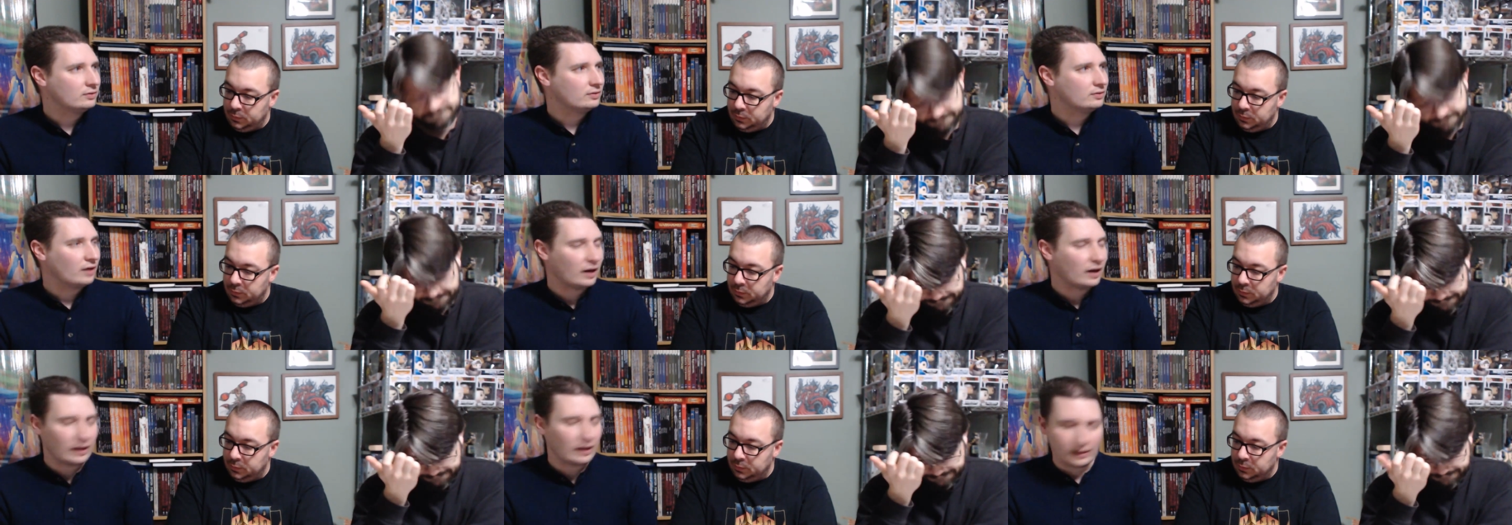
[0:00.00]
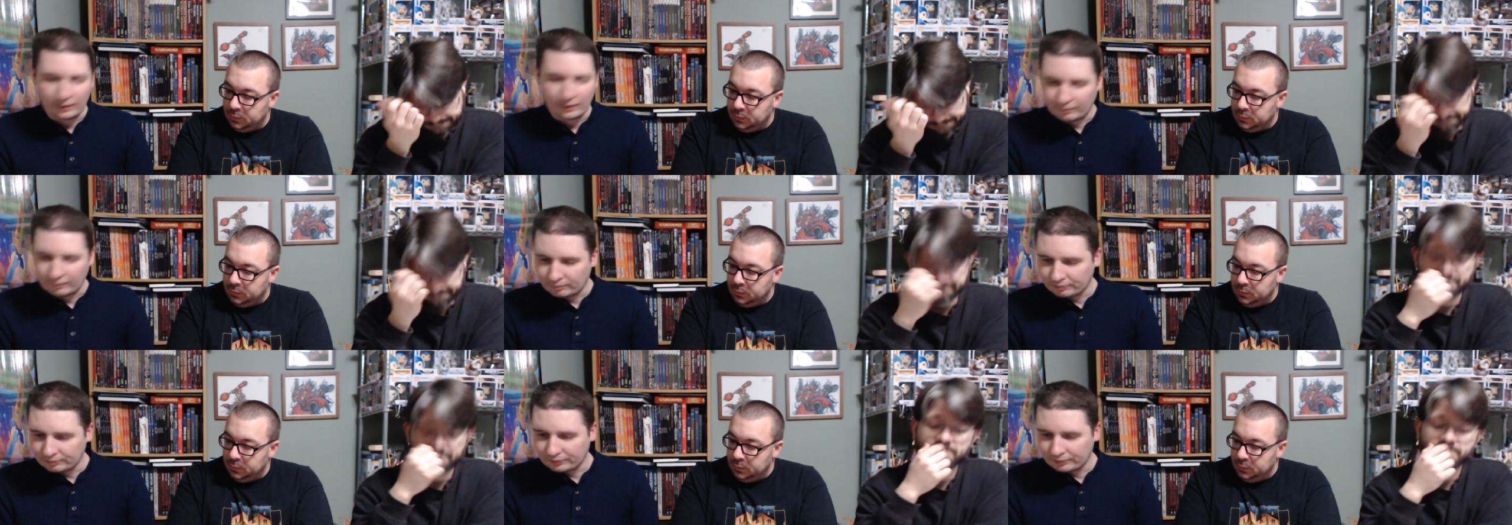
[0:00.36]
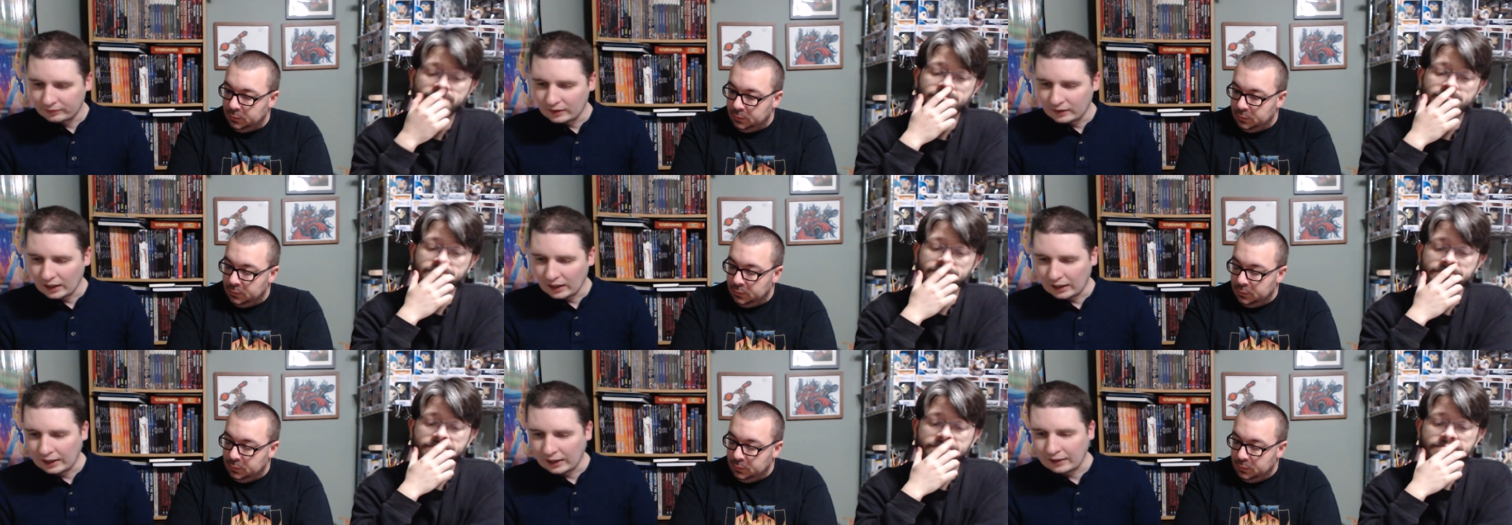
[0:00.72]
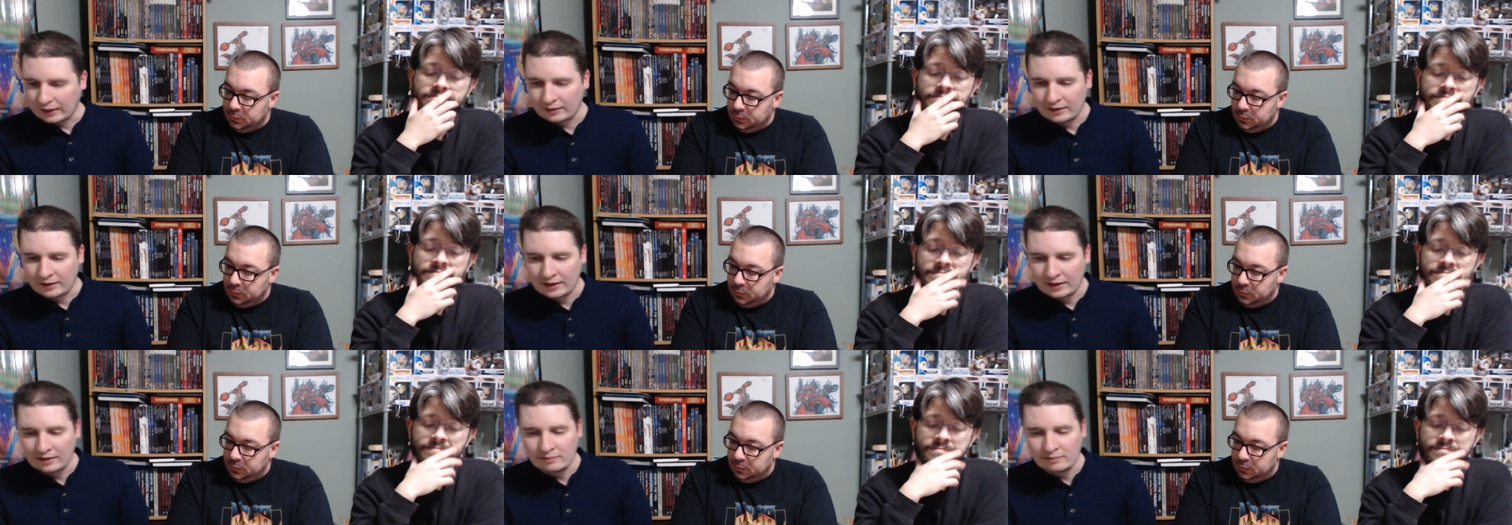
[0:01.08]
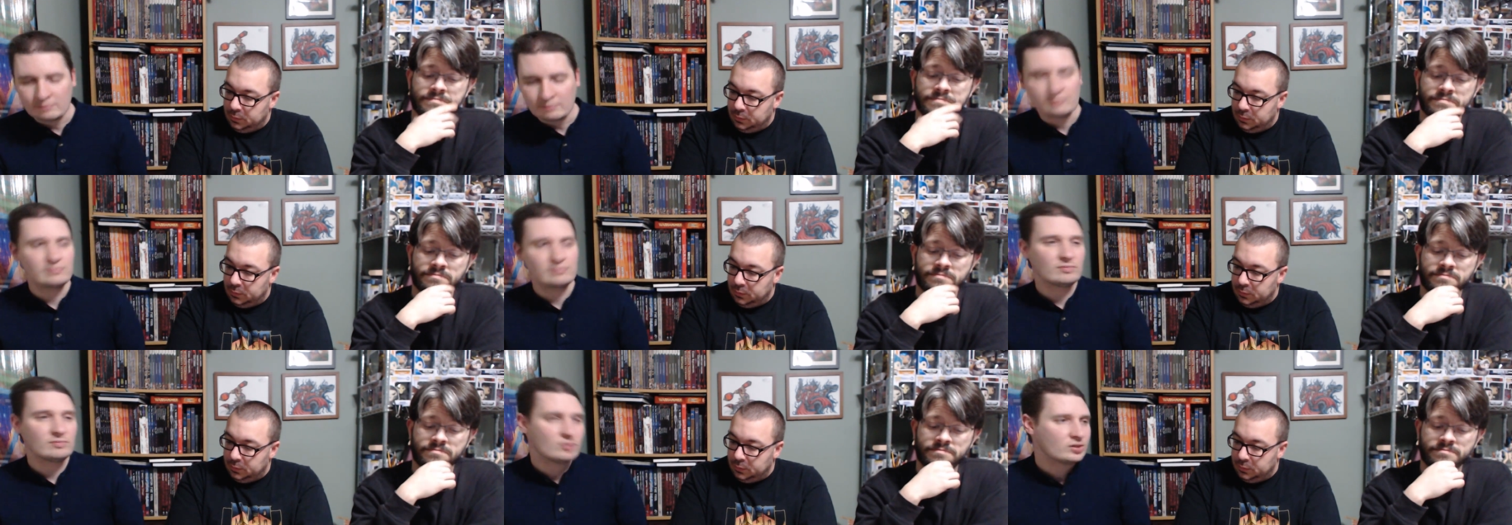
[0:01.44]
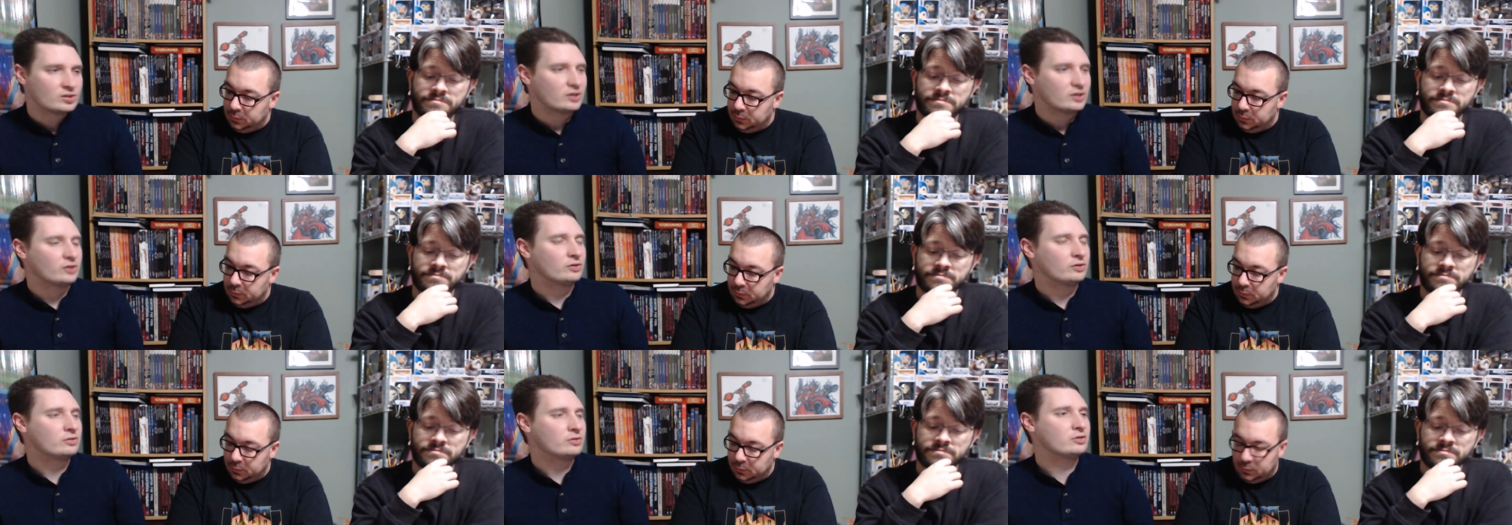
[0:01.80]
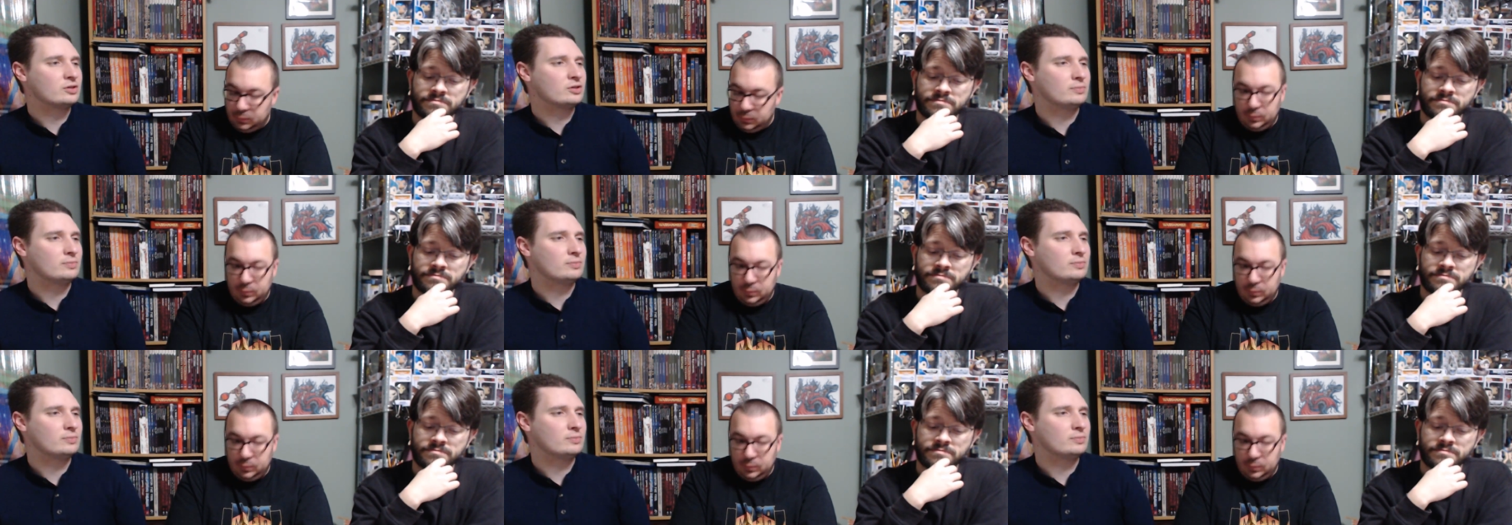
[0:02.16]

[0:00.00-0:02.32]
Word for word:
Speaker 1: and then skills to